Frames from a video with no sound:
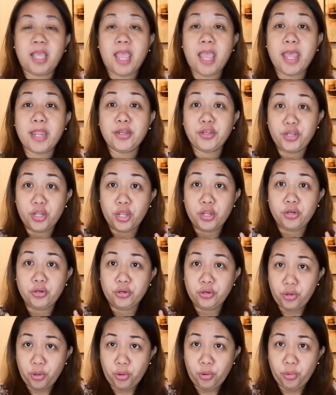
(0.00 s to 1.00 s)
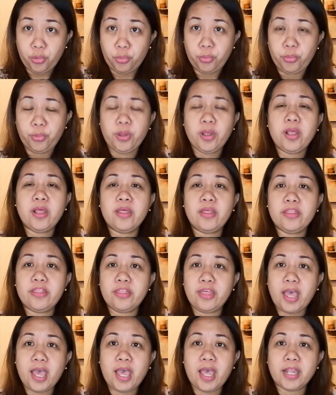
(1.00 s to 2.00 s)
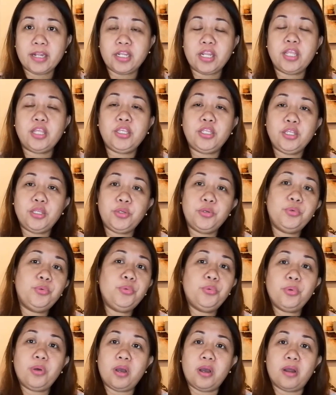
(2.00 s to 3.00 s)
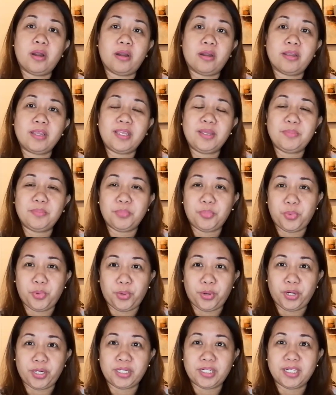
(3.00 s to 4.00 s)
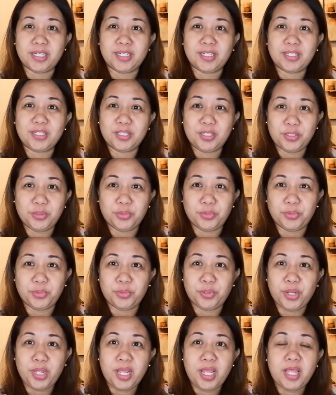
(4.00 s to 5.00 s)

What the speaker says: and know that you are important too,